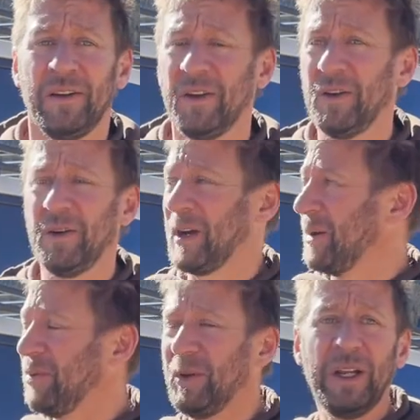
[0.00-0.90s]
to do a
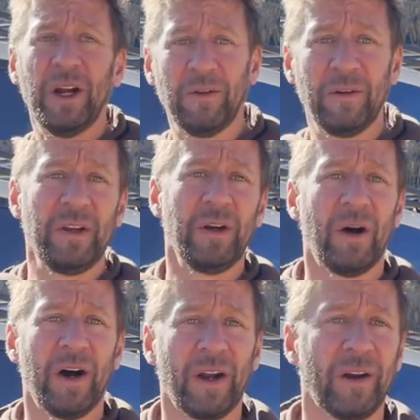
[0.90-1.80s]
complete overview
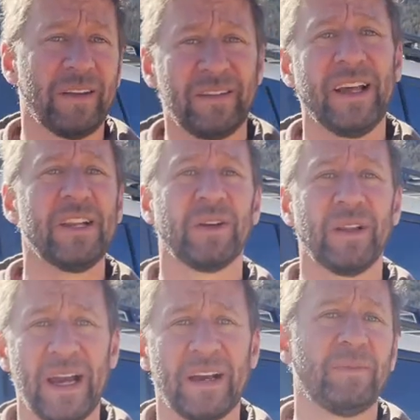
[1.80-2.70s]
on our Essential
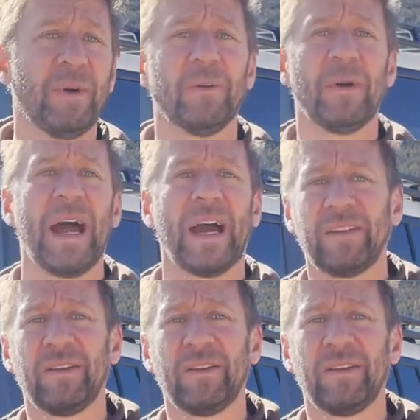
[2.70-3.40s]
Expo rack.